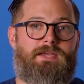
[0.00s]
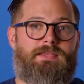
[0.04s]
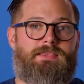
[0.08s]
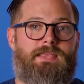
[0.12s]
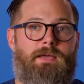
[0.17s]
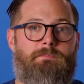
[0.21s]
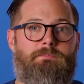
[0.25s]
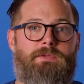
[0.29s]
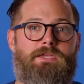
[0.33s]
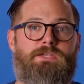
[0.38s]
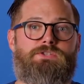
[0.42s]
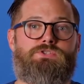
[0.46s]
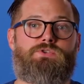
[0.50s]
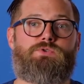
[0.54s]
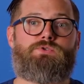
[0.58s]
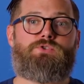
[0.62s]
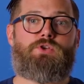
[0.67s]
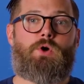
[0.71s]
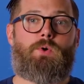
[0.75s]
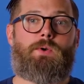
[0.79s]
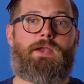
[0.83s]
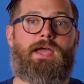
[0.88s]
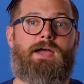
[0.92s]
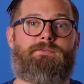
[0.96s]
That means you
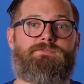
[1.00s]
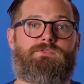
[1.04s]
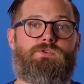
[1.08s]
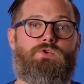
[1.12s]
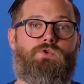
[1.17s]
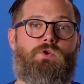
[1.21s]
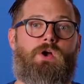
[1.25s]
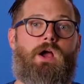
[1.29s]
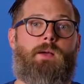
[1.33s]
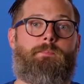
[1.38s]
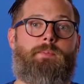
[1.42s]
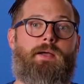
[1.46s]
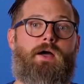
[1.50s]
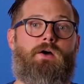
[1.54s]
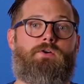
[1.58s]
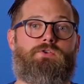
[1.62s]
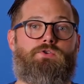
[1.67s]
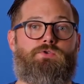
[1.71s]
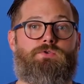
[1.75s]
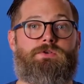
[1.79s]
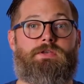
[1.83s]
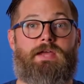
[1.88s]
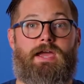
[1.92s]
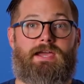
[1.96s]
don't have to crop out
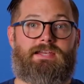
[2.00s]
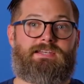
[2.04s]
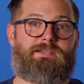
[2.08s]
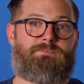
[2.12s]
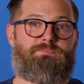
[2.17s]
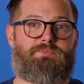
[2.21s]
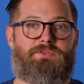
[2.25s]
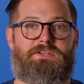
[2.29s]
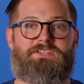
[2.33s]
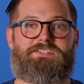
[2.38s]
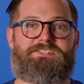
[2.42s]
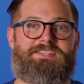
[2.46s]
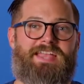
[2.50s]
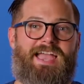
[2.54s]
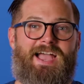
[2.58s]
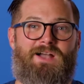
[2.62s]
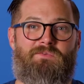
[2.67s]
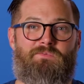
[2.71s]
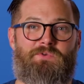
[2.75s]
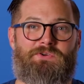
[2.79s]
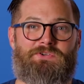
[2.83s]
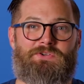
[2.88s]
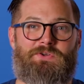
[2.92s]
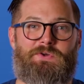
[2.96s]
your 90 plus
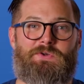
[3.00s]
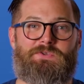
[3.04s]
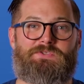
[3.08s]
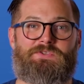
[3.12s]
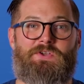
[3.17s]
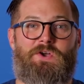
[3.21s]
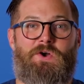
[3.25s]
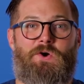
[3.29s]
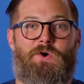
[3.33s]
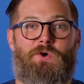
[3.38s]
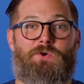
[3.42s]
tab windows